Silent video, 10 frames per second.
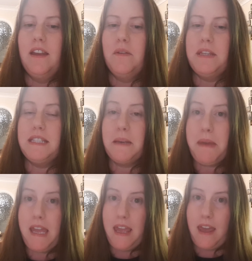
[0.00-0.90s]
With
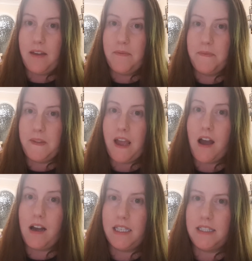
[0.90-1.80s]
summer here,
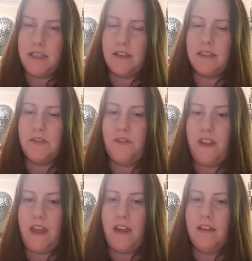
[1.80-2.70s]
I start to
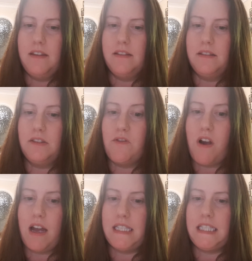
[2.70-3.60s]
fear the
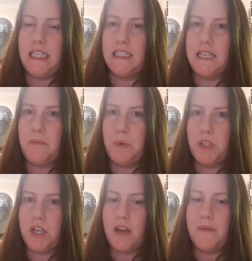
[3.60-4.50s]
rising
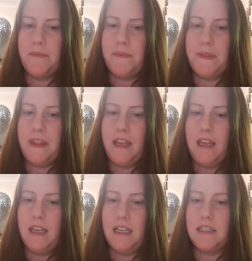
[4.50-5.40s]
temperature.
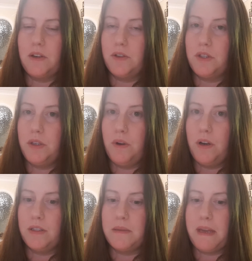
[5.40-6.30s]
It's got too
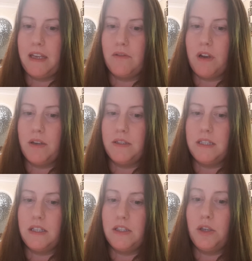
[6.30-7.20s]
hot to make a
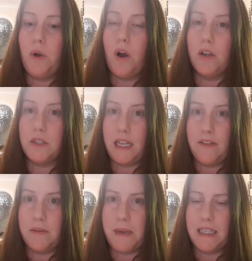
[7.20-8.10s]
roast, too hot to
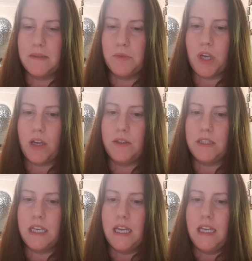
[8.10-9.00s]
even make some
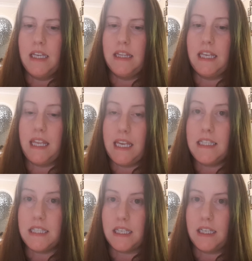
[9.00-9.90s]
toast. The
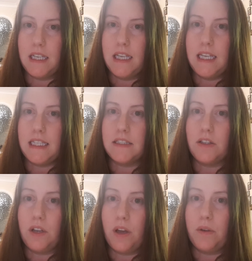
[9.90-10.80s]
kitchen is a
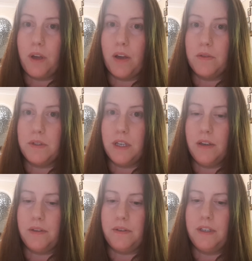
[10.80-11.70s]
no-go
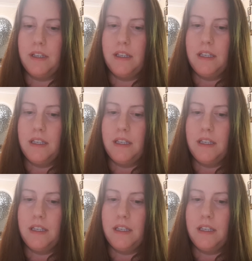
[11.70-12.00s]
zone.